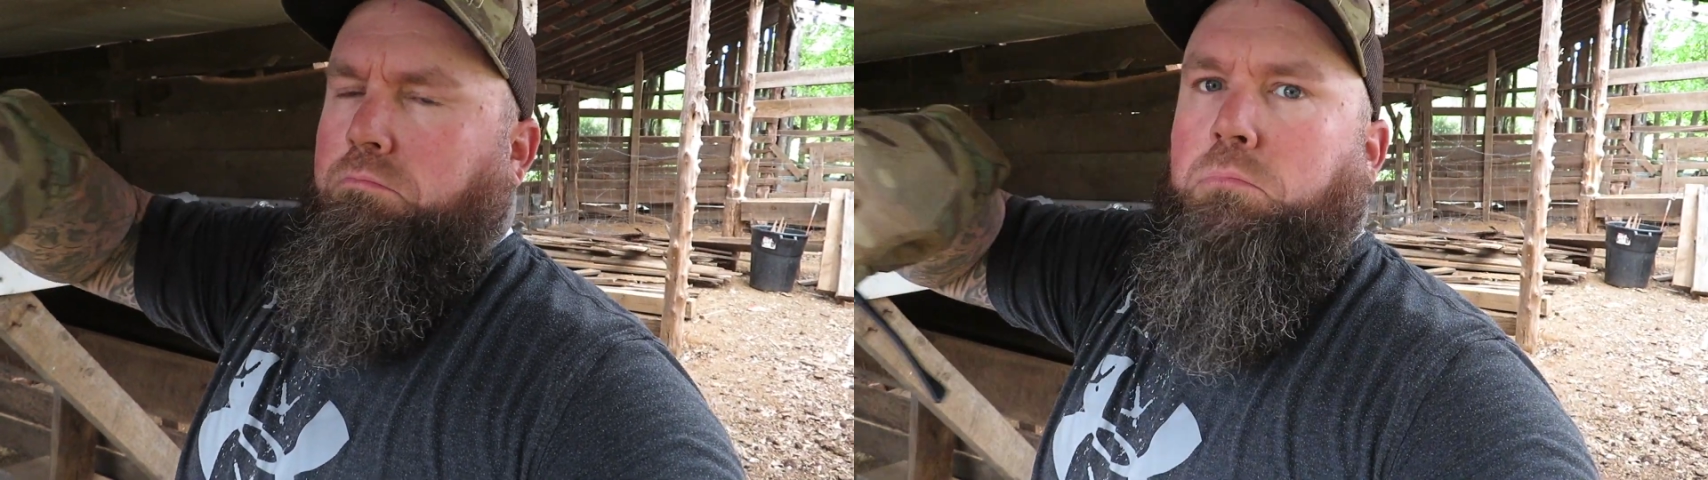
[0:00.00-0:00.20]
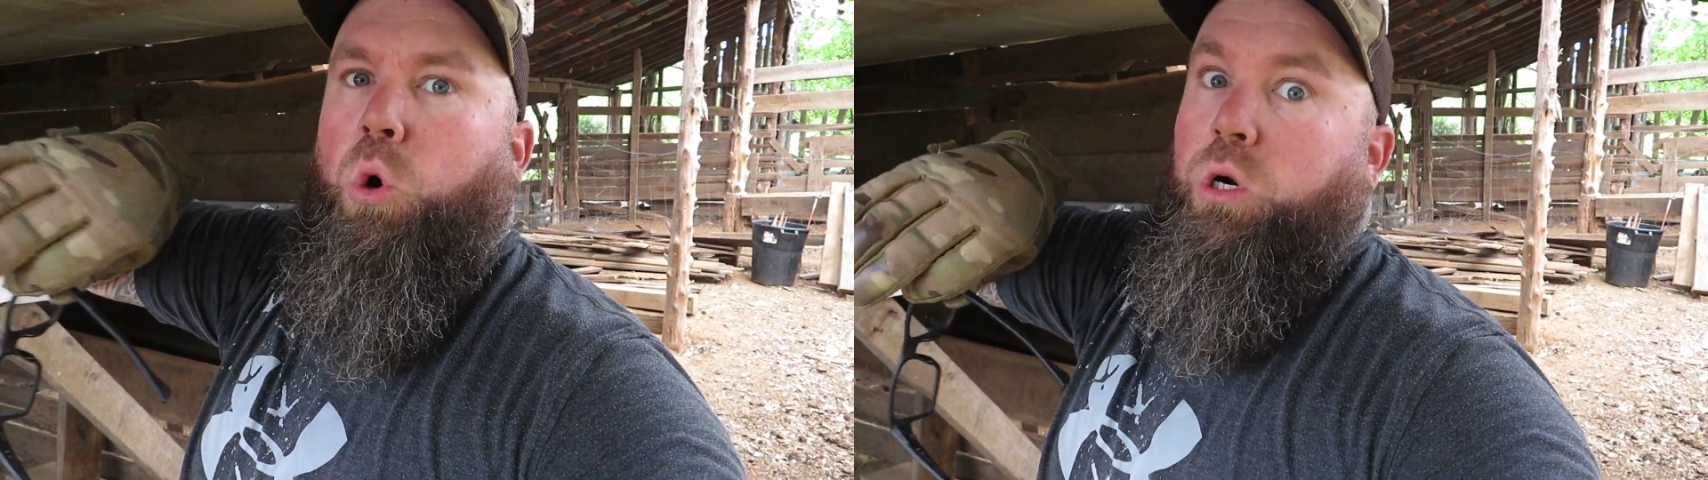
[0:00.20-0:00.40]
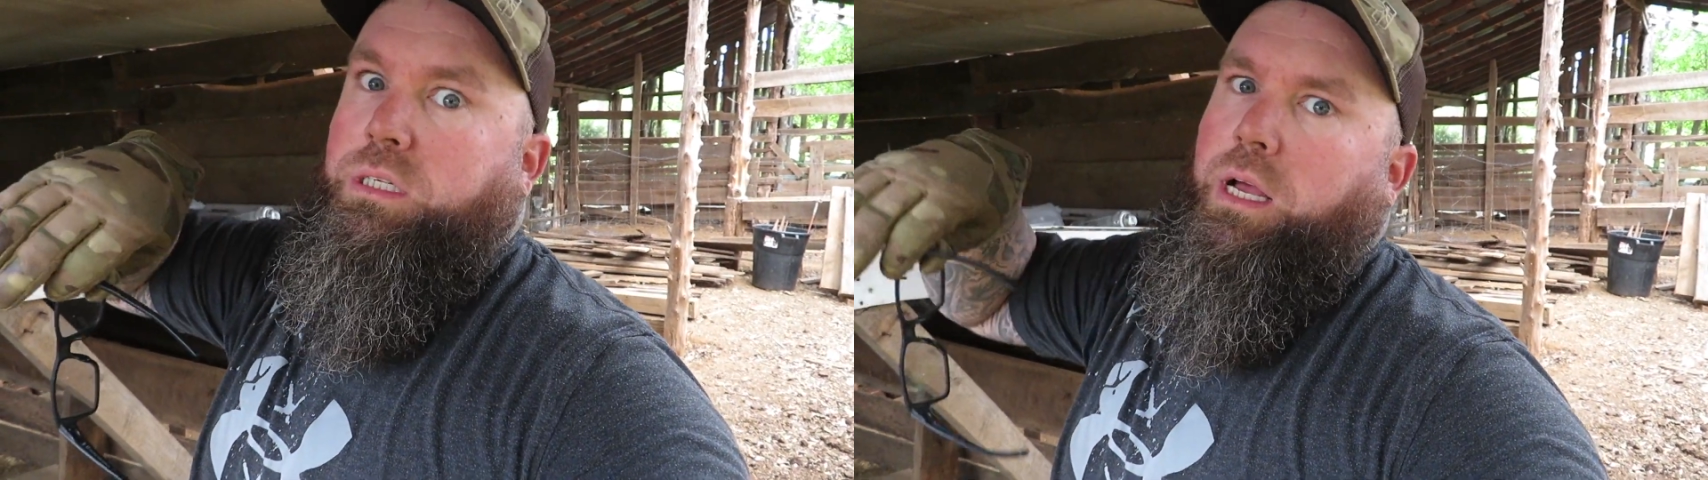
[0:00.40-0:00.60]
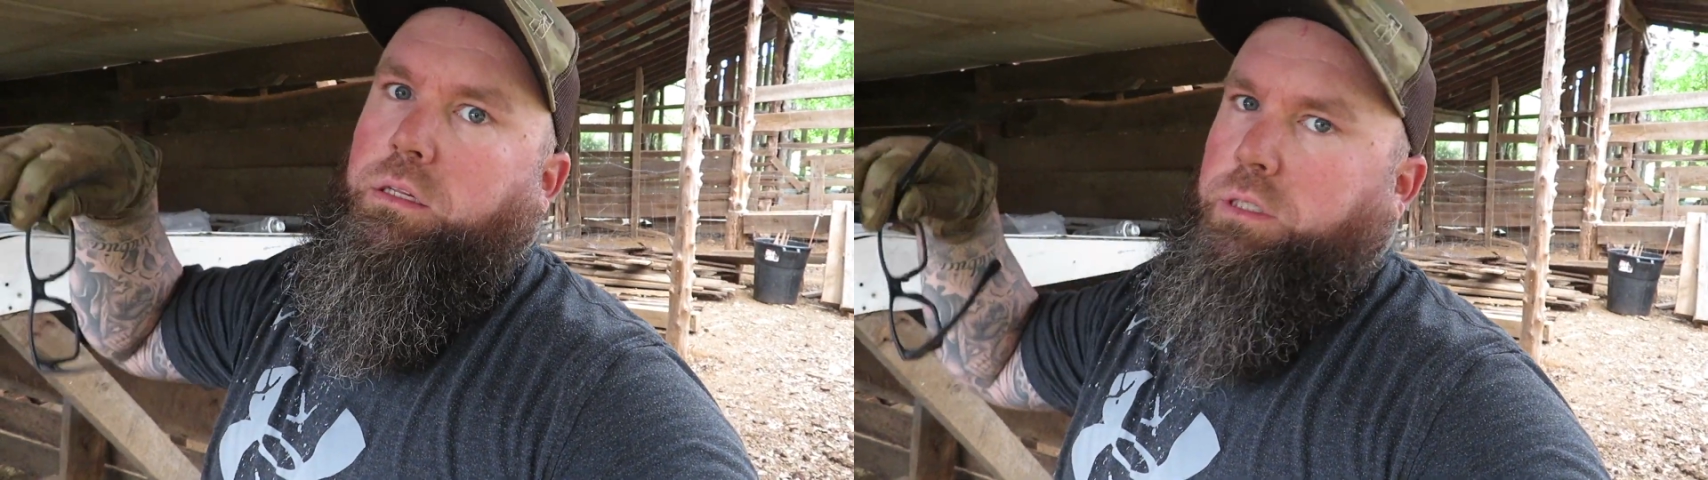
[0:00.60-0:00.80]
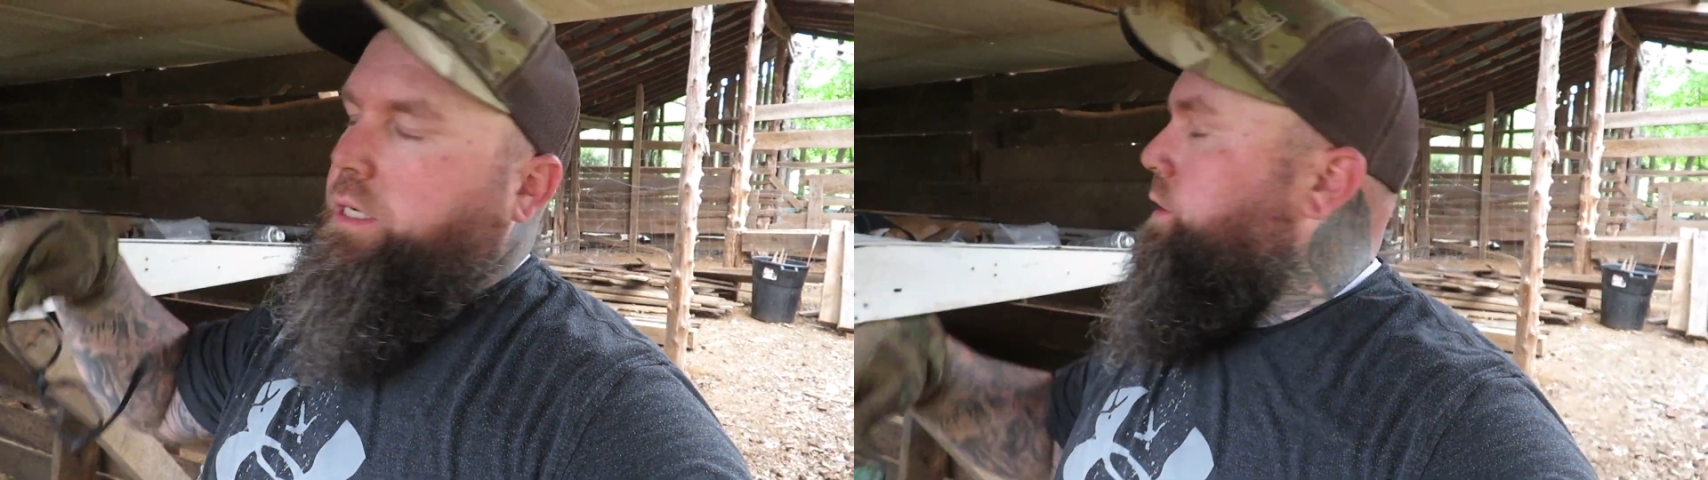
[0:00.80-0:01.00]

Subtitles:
boards out there,